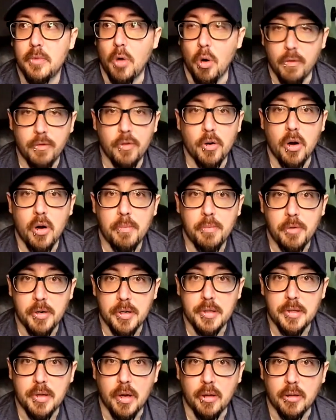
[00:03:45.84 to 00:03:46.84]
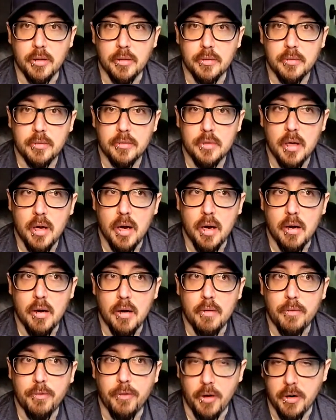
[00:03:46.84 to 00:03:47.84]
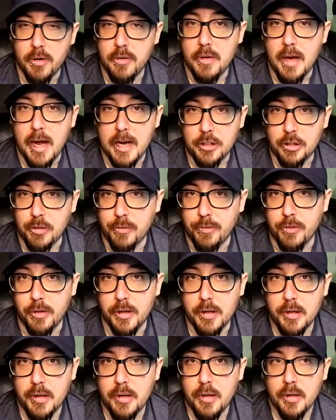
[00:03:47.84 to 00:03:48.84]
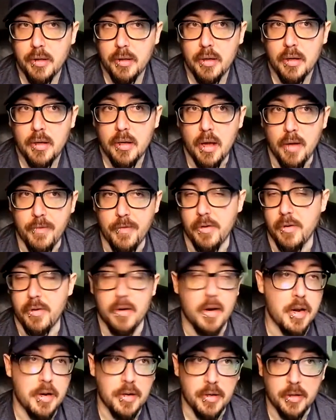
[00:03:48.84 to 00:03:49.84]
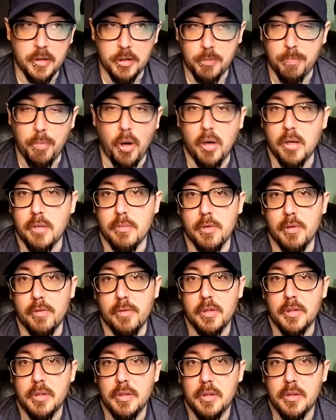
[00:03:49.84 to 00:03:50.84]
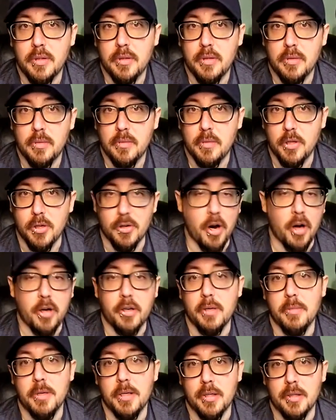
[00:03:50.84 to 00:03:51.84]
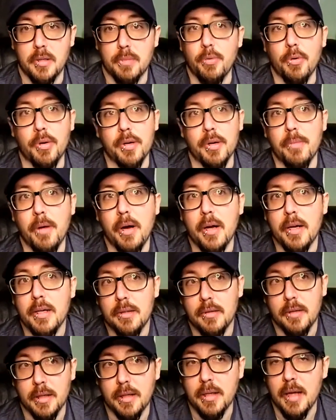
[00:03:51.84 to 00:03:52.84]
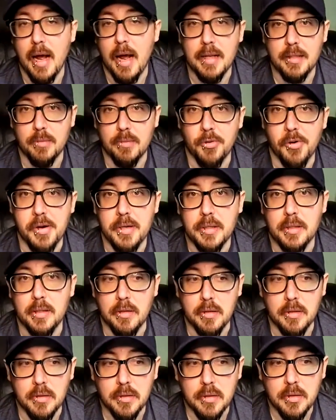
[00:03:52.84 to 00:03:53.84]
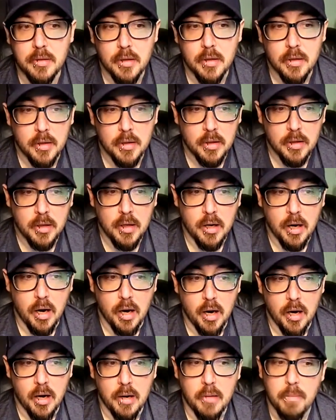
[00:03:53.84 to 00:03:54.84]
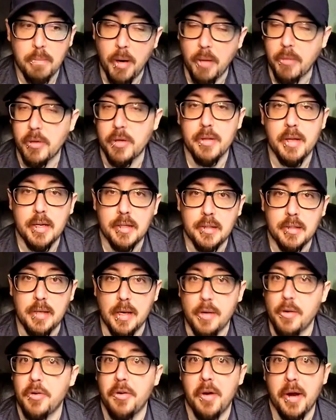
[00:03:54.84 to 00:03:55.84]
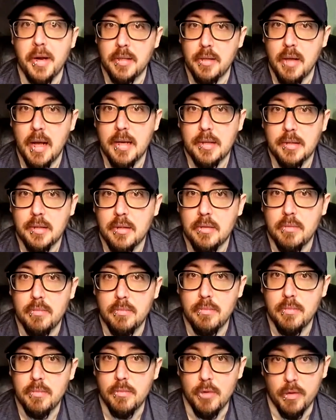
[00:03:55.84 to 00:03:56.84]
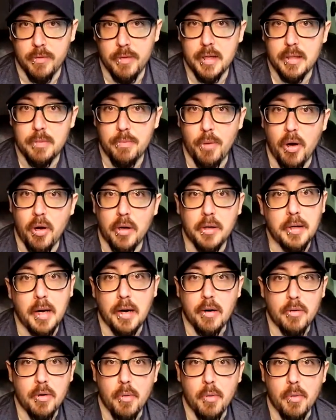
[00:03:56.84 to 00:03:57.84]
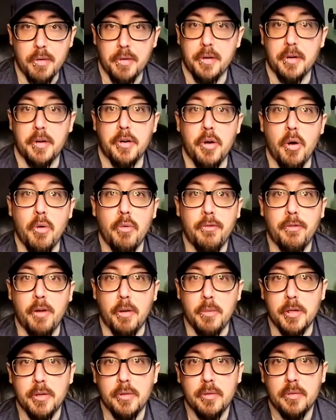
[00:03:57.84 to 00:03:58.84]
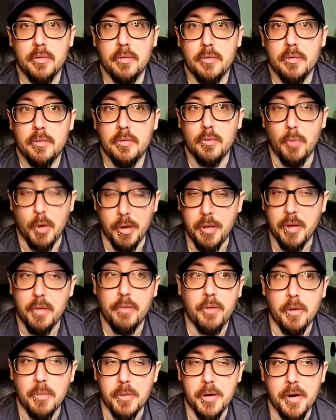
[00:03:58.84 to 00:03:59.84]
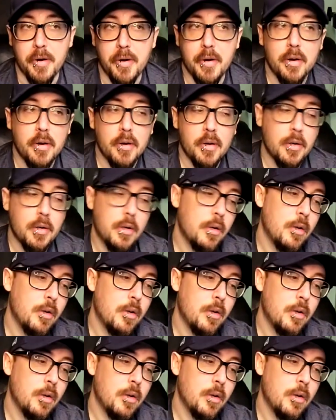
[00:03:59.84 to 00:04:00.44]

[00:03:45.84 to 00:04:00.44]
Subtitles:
overall, pretty solid. Fun action flick. If you're into the Bond movies, you're not going to be disappointed by it. Like, it has some great scenes. Bummer that it's Daniel Craig's last movie as Bond. I don't know where they're going to go with it from here.